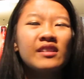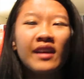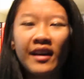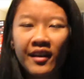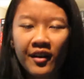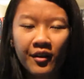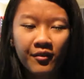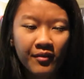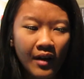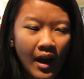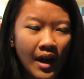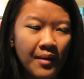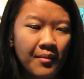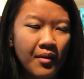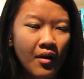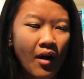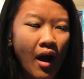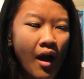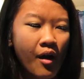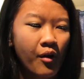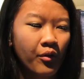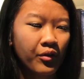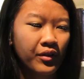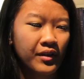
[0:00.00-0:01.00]
It's NaNoWriMo.
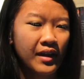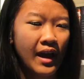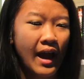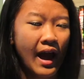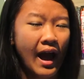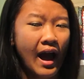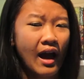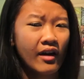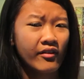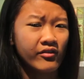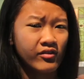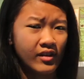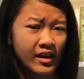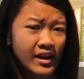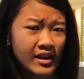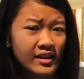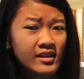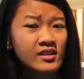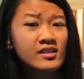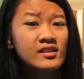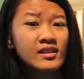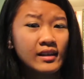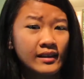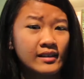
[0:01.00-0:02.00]
I only have
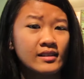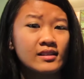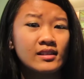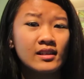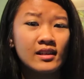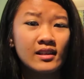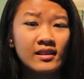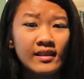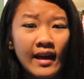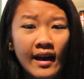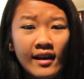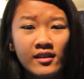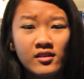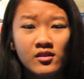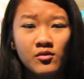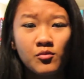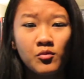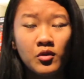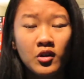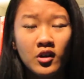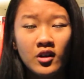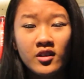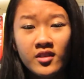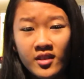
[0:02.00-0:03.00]
like 16,000
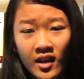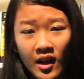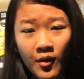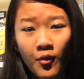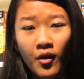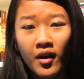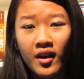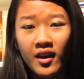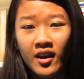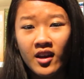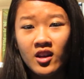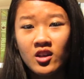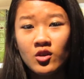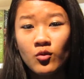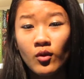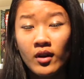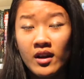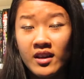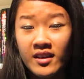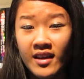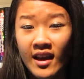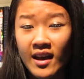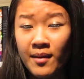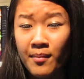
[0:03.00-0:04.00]
words and I want to hit
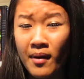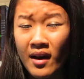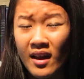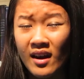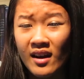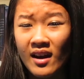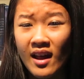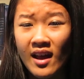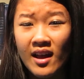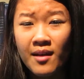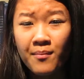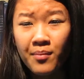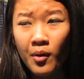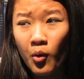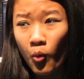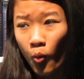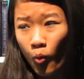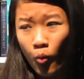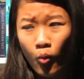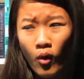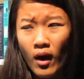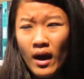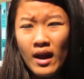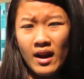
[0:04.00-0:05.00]
20K by today,
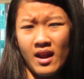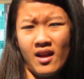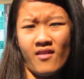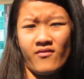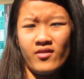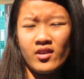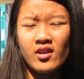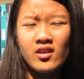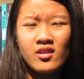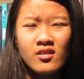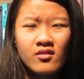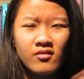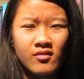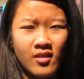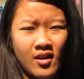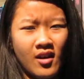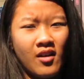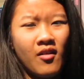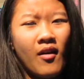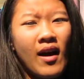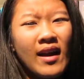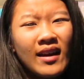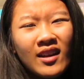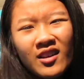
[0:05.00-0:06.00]
but whatever, you
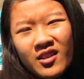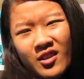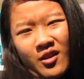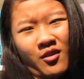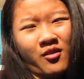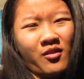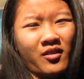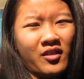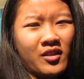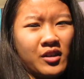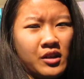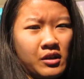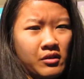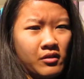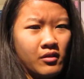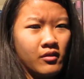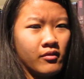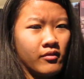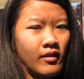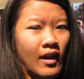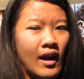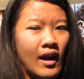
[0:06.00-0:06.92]
know, I can totally do it,